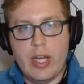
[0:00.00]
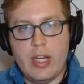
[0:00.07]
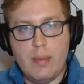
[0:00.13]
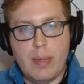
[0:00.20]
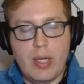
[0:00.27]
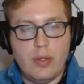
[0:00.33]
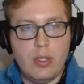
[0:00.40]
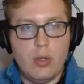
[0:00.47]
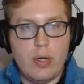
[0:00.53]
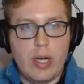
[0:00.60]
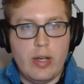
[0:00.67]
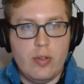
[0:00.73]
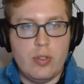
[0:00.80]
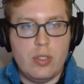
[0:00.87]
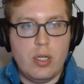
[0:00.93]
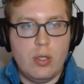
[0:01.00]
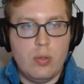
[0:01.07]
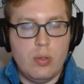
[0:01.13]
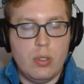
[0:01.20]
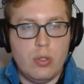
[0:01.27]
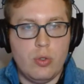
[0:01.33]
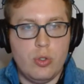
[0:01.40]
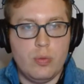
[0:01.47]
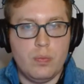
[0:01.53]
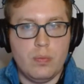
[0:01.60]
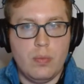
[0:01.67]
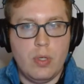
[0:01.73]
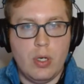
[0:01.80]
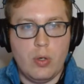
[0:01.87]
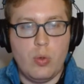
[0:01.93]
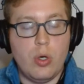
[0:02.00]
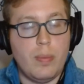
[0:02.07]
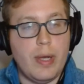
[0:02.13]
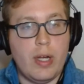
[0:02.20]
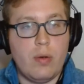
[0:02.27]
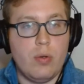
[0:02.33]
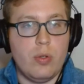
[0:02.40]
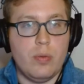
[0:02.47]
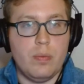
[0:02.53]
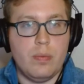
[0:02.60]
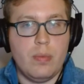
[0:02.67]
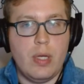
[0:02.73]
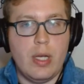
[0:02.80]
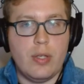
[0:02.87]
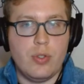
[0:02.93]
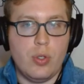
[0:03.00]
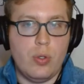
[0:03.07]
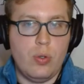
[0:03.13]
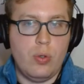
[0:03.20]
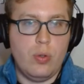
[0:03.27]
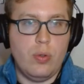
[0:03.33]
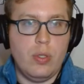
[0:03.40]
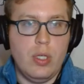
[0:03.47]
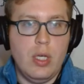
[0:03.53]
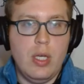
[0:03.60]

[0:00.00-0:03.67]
and about the Ohio State quarterback room as a whole.